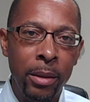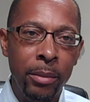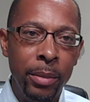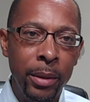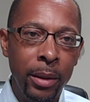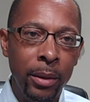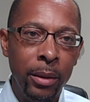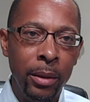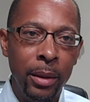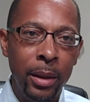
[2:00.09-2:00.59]

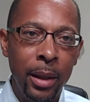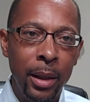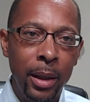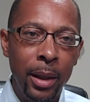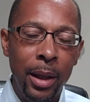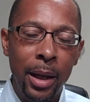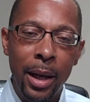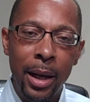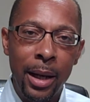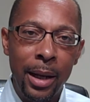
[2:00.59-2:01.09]
bill,
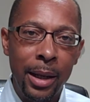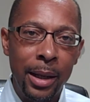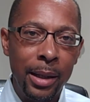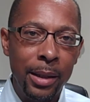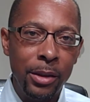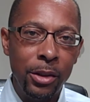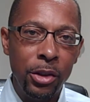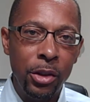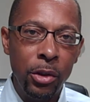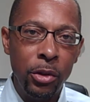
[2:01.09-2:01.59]

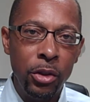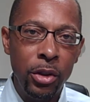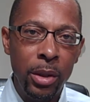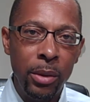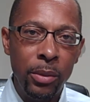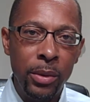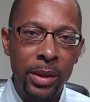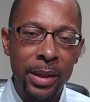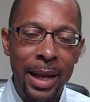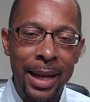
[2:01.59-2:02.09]
so she
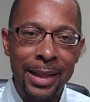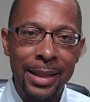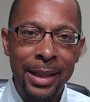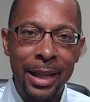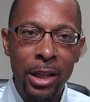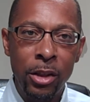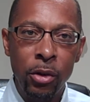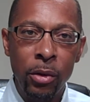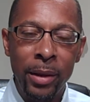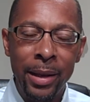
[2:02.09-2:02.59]
was not
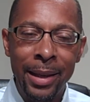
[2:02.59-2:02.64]
scheduled,